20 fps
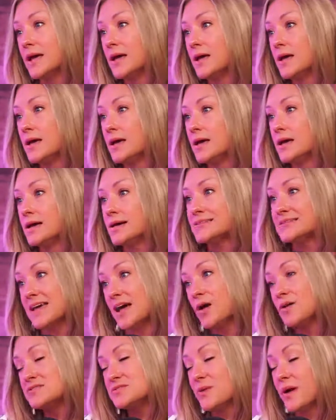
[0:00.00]
Because right. mm-hmm. they
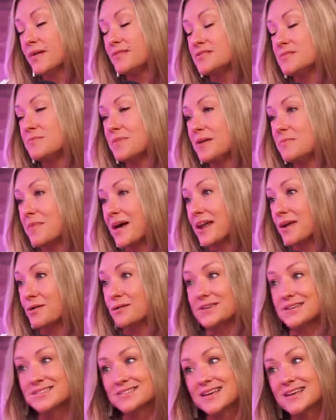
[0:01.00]
also have to meet medical
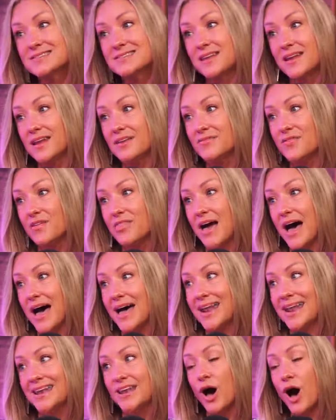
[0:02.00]
necessity for that,
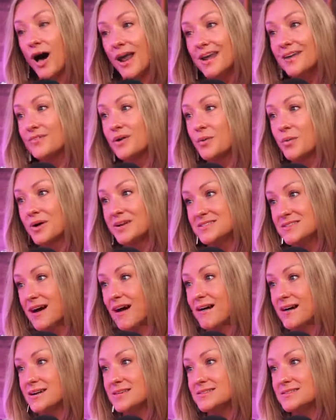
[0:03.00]
and not everyone
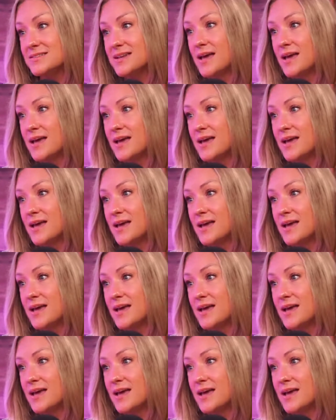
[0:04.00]
does.